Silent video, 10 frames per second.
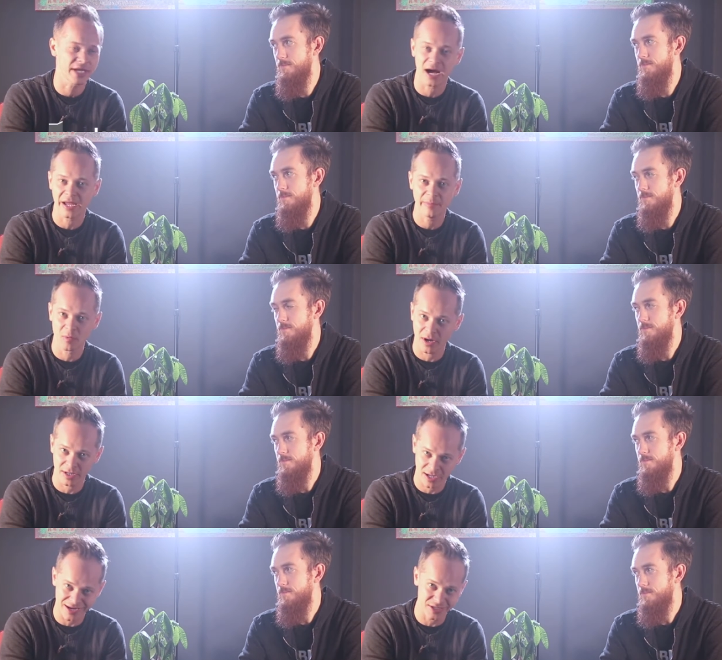Speaker 1: like I am and
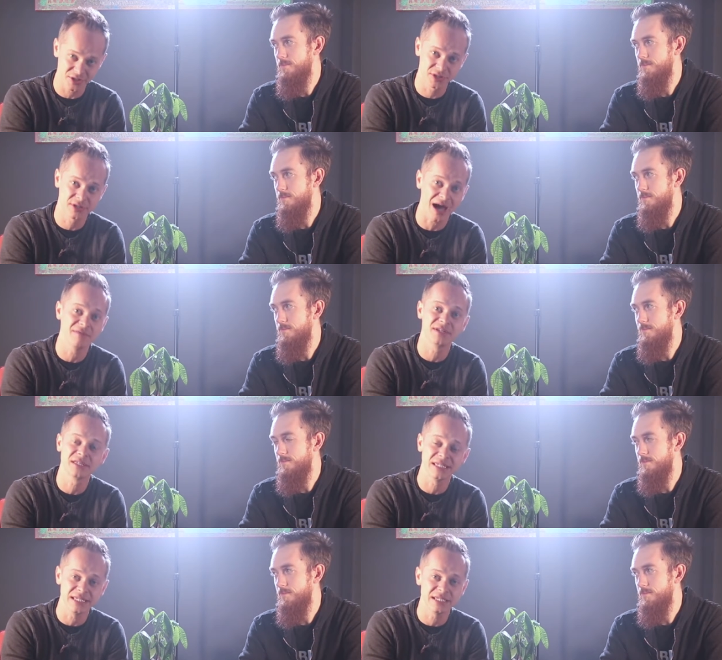want to kind of dive
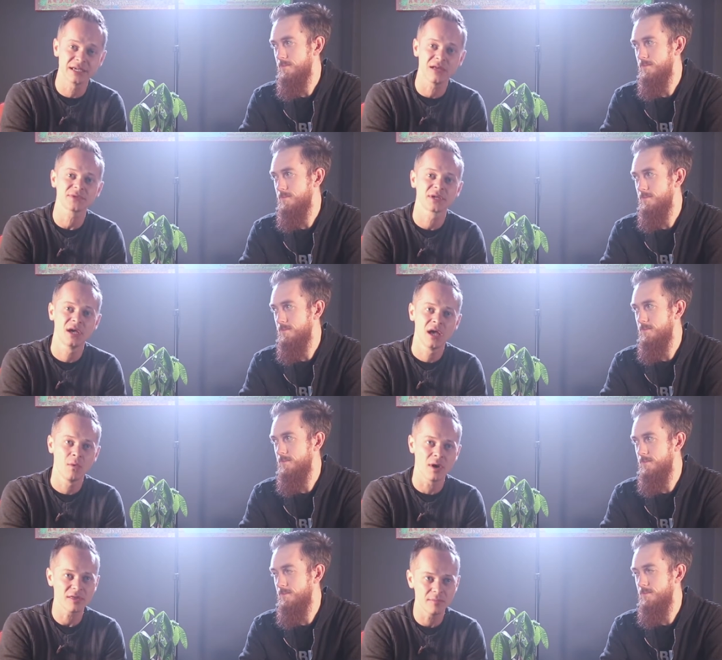into the details.
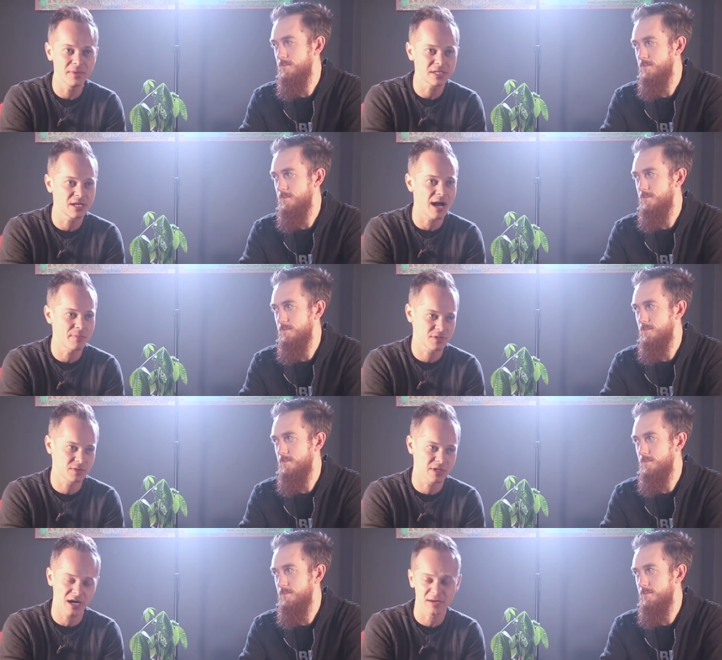One of the big
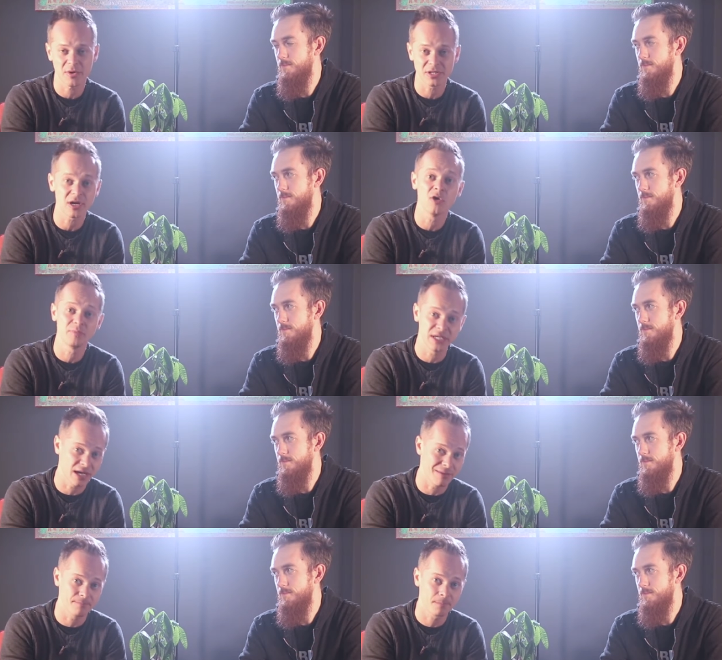topics we talk about is
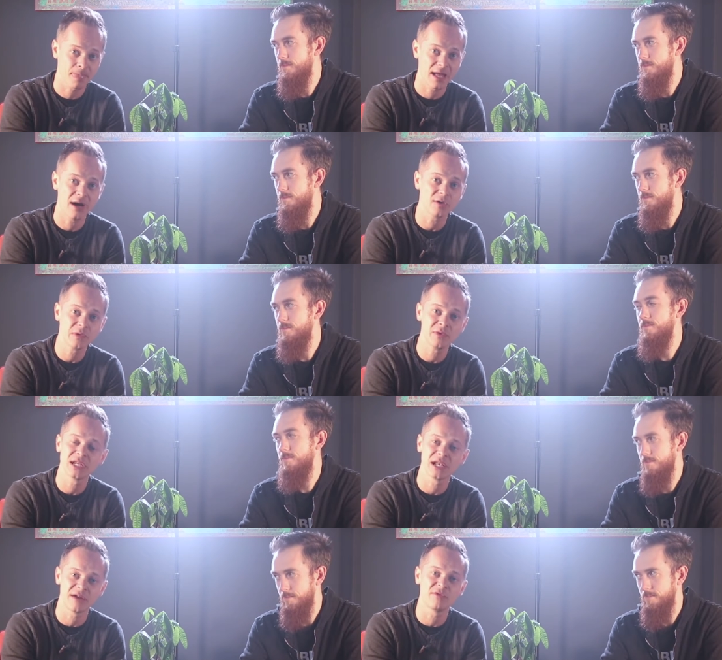OPM. How do we
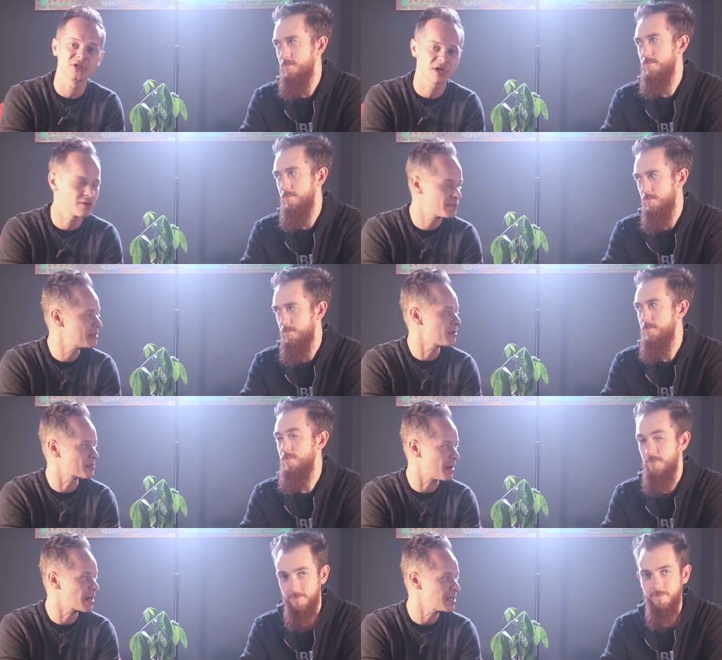really leverage other
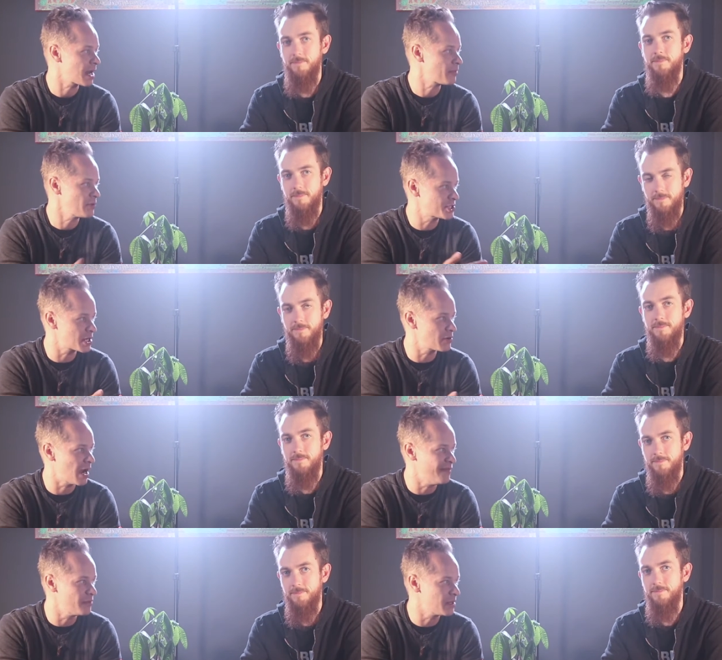people's money? And I appreciate you
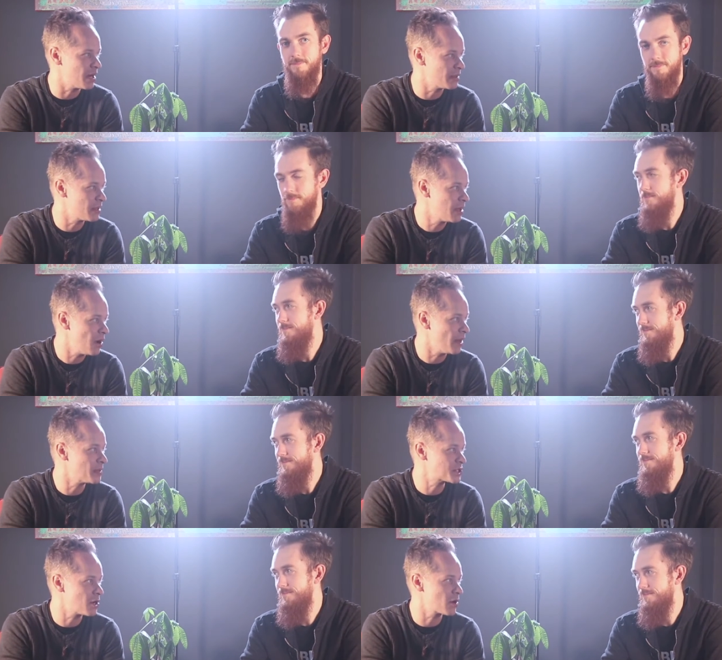having me
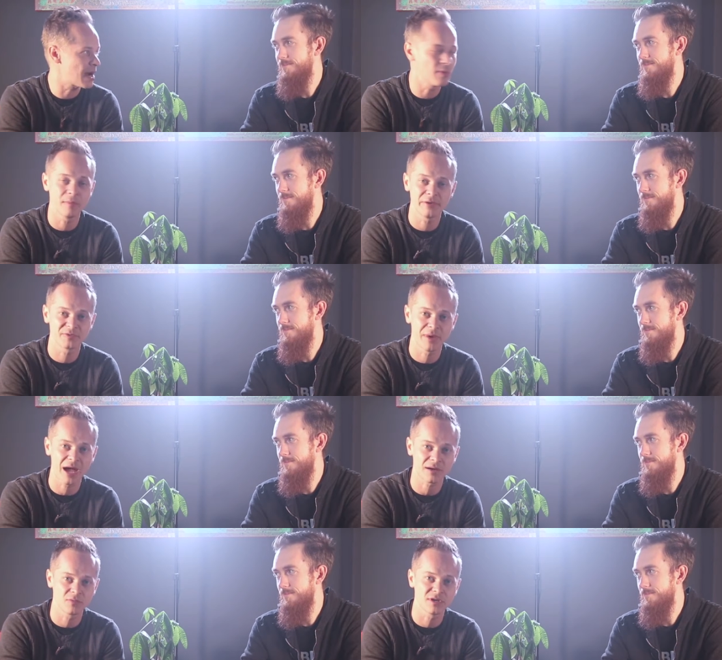on the show a couple months
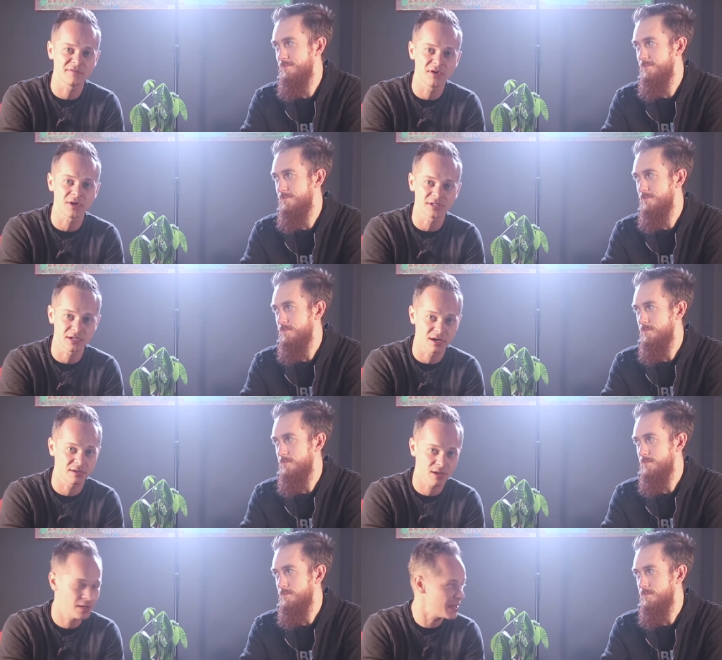back, really focusing
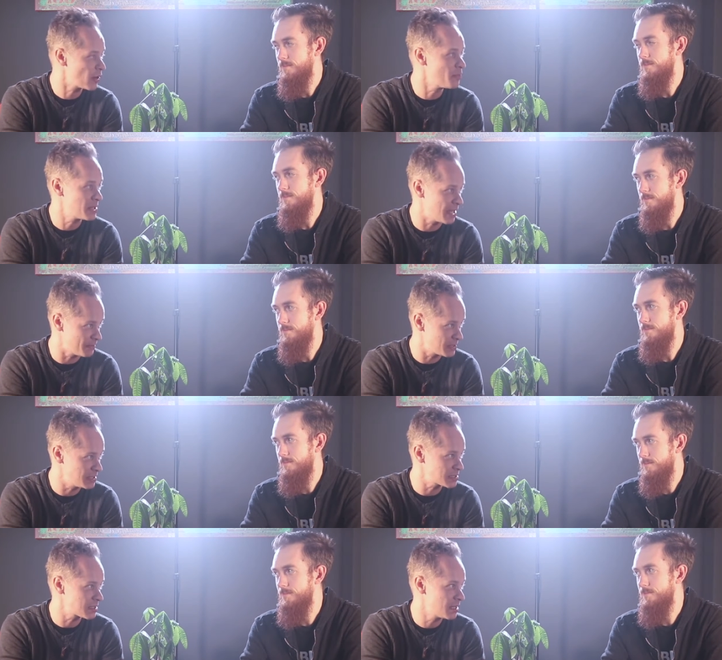on that OPM
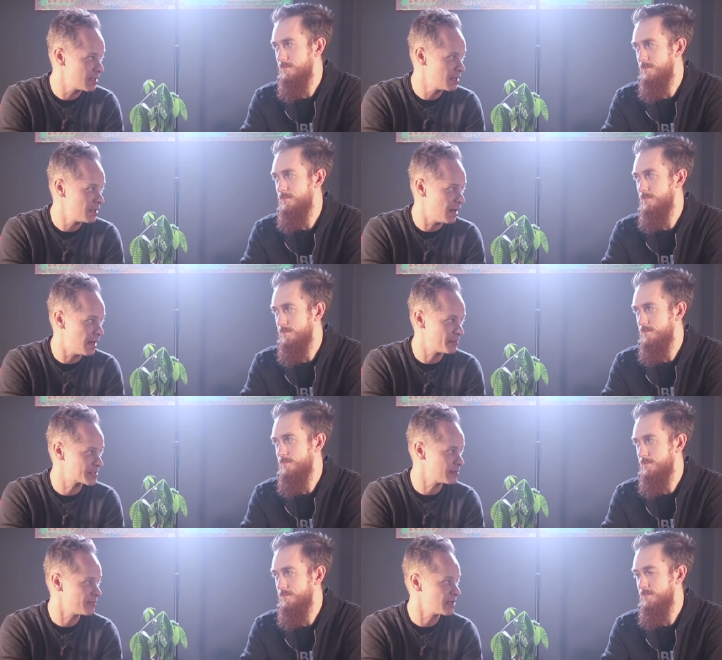piece.
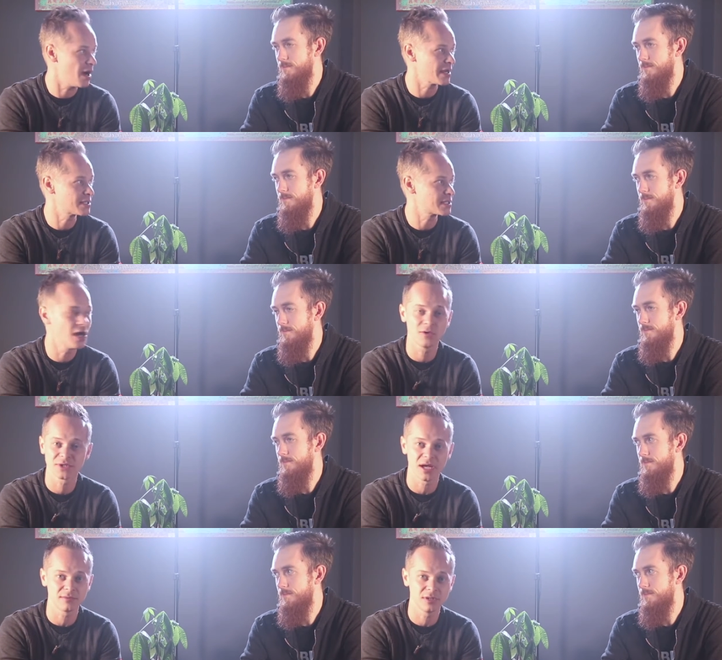Some of the audience
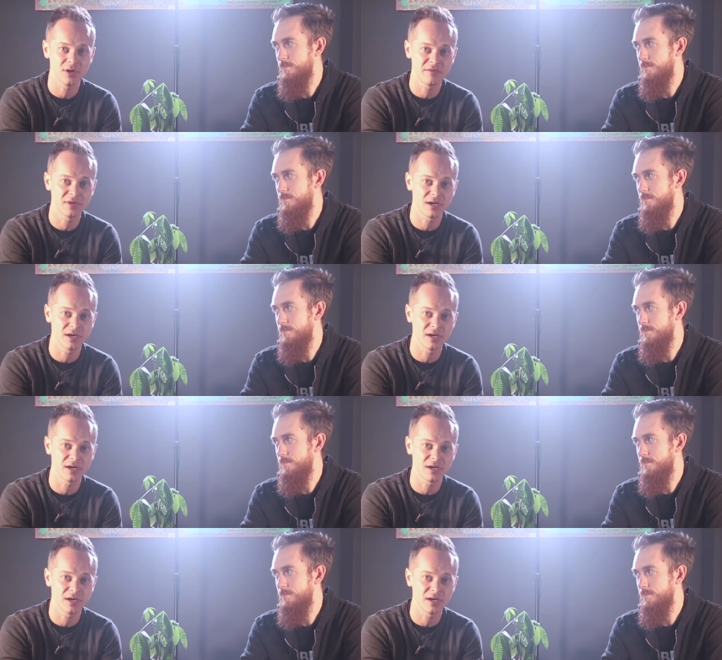knows that, you know, I've